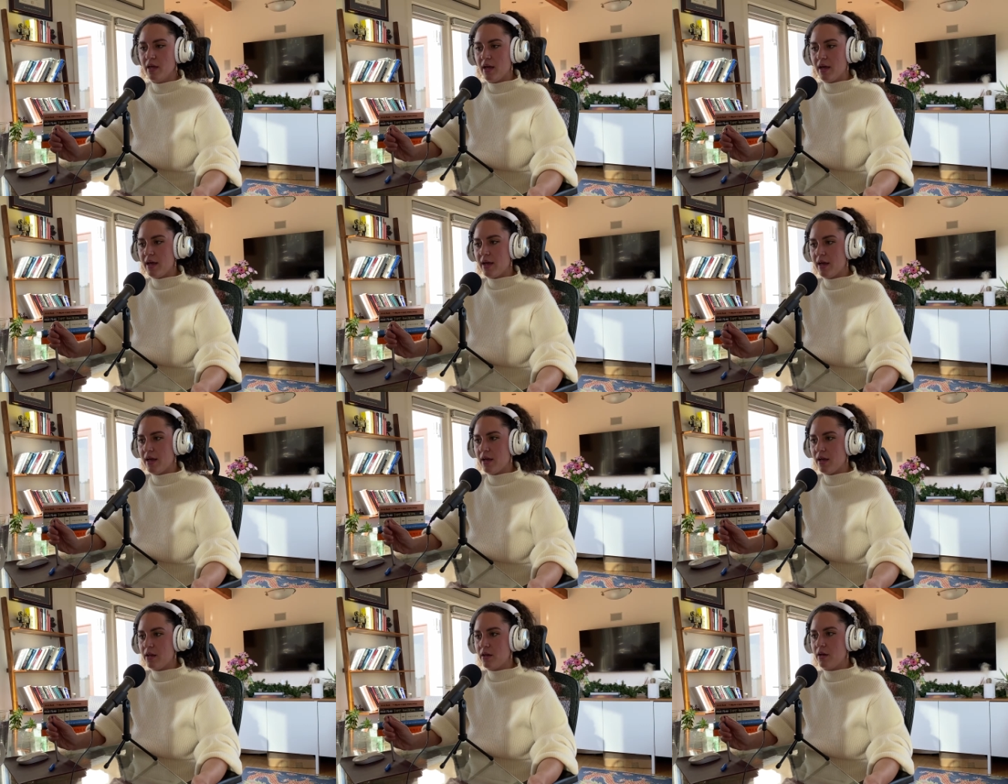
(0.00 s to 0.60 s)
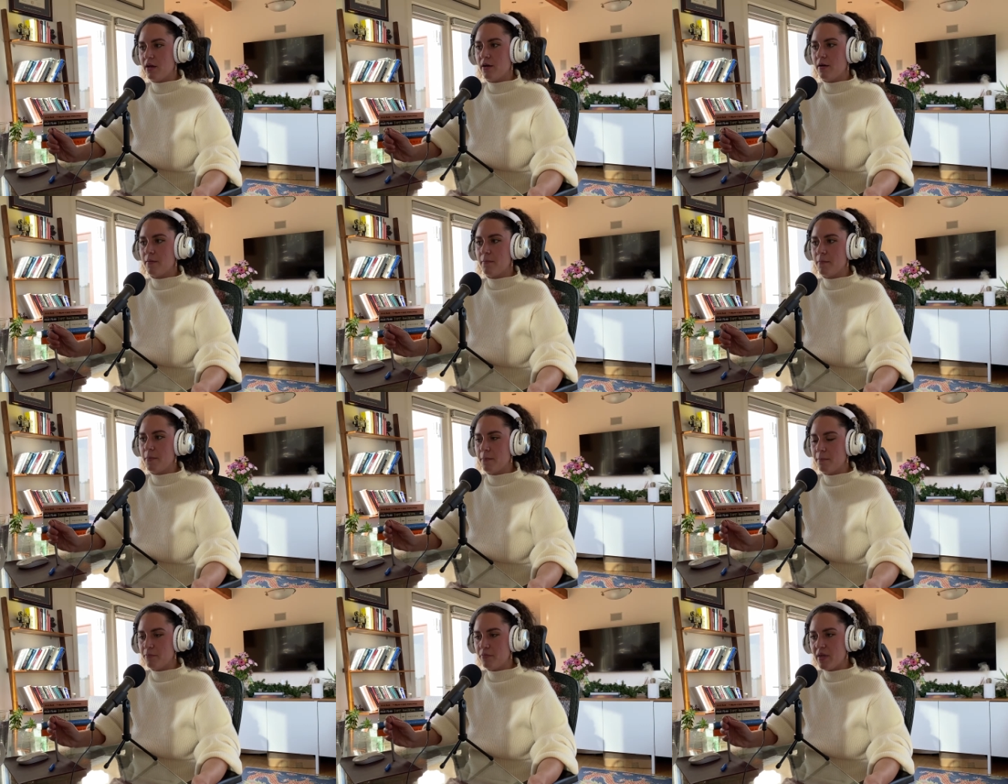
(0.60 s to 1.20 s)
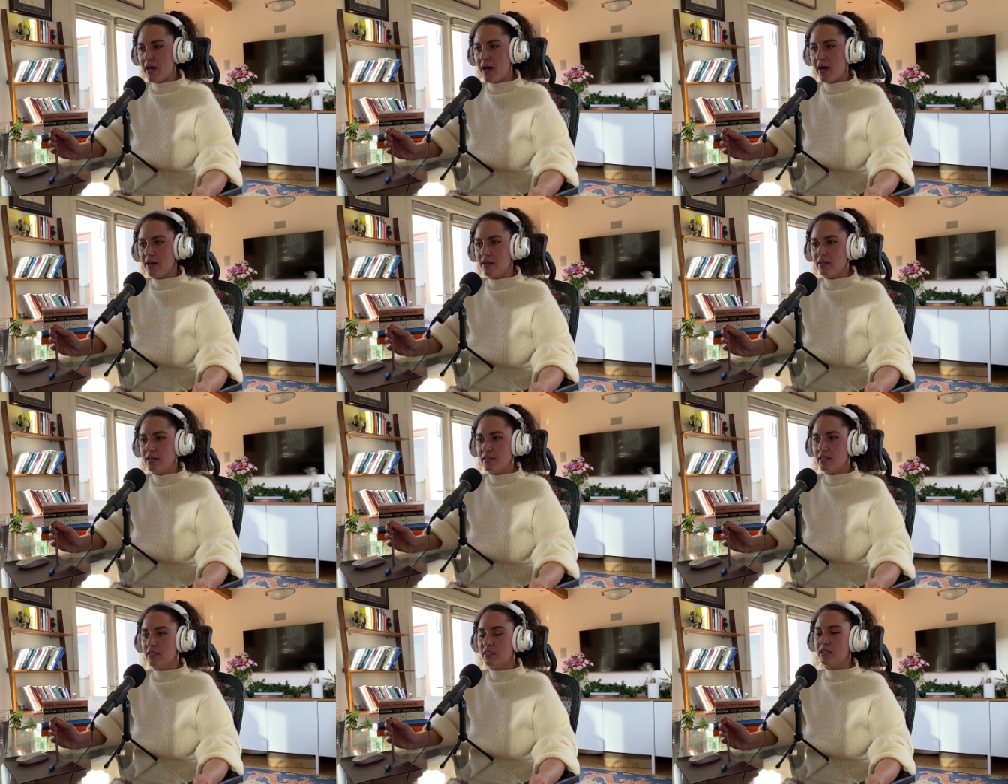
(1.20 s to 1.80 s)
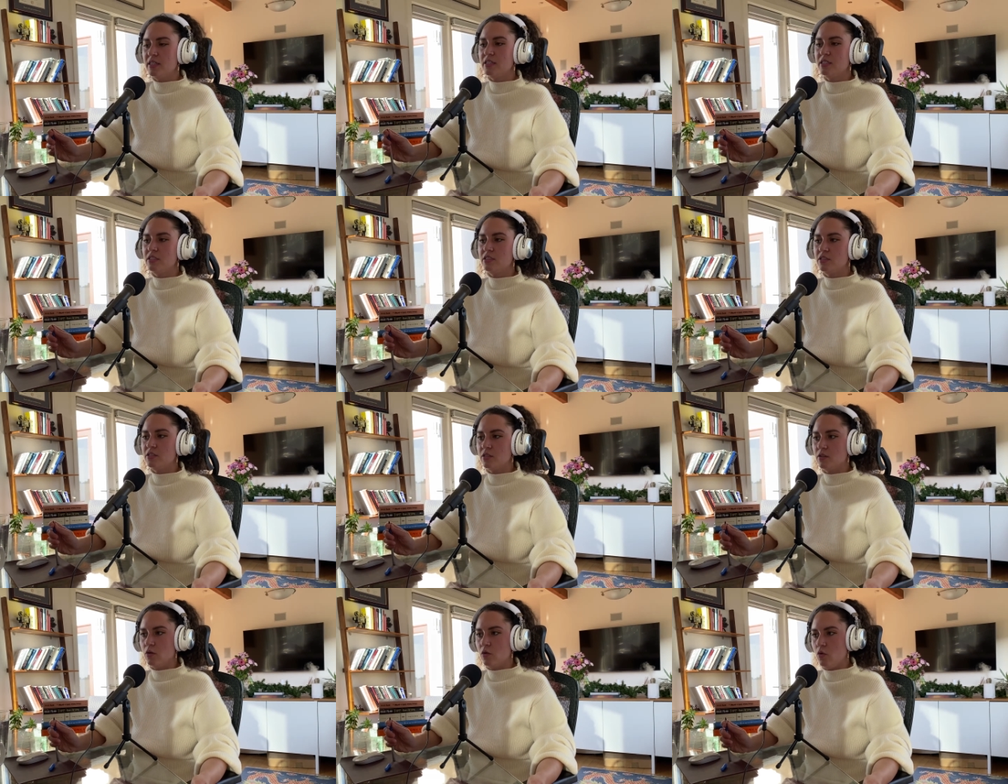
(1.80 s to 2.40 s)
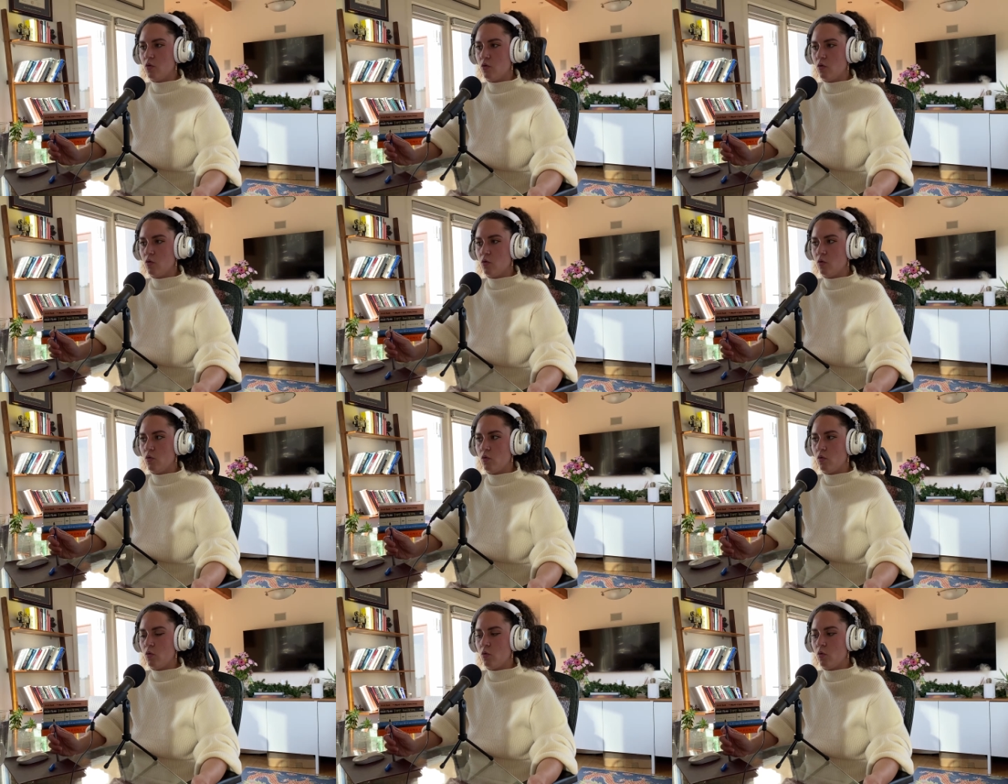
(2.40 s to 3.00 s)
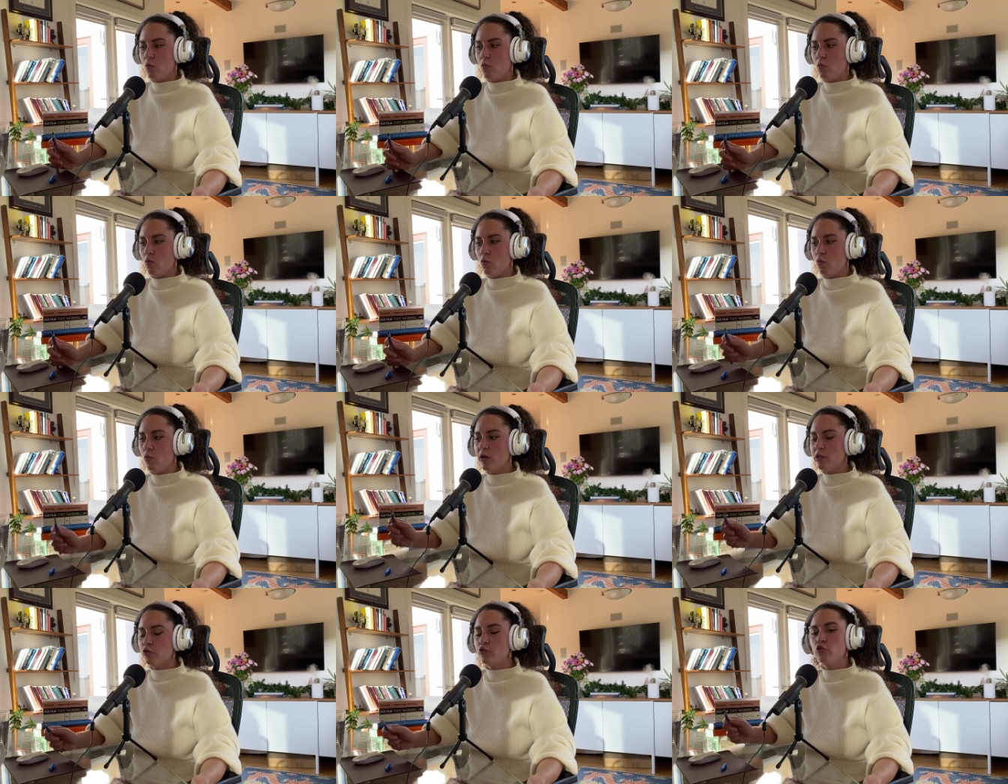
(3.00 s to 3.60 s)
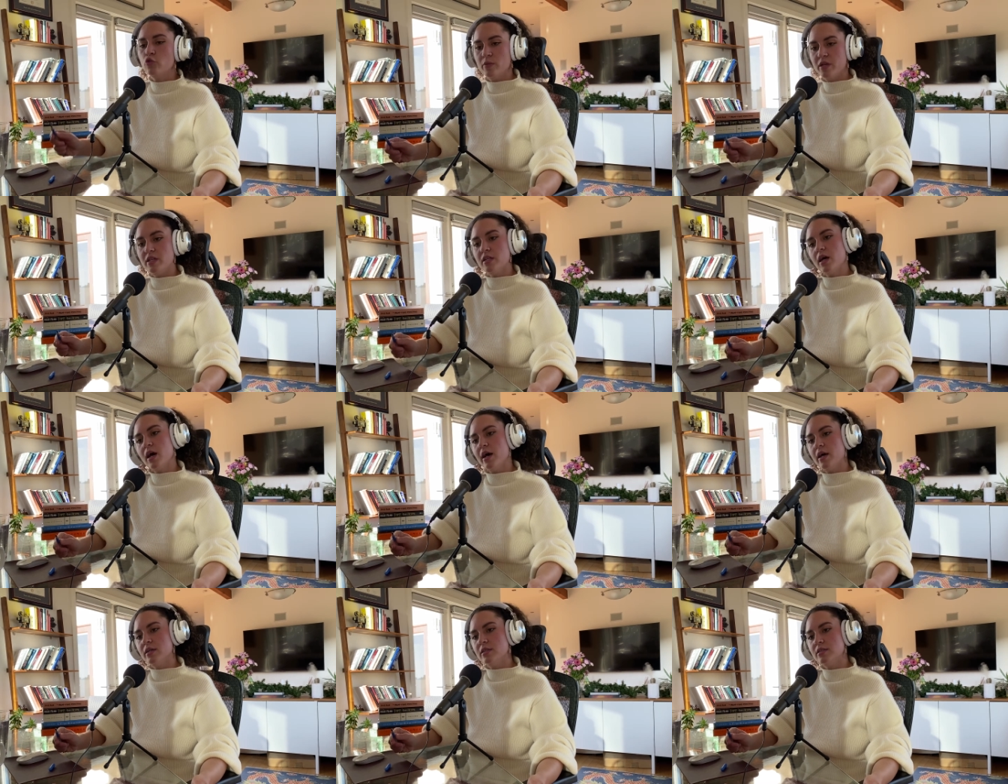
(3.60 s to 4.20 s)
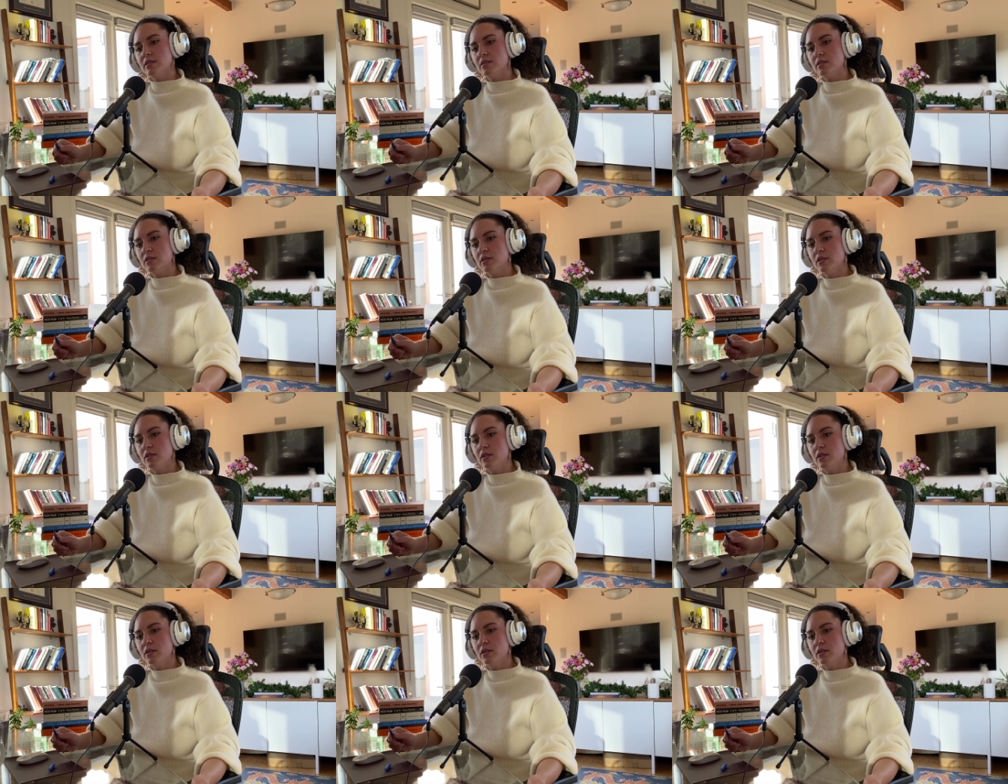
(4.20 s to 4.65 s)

And that is what Truman does.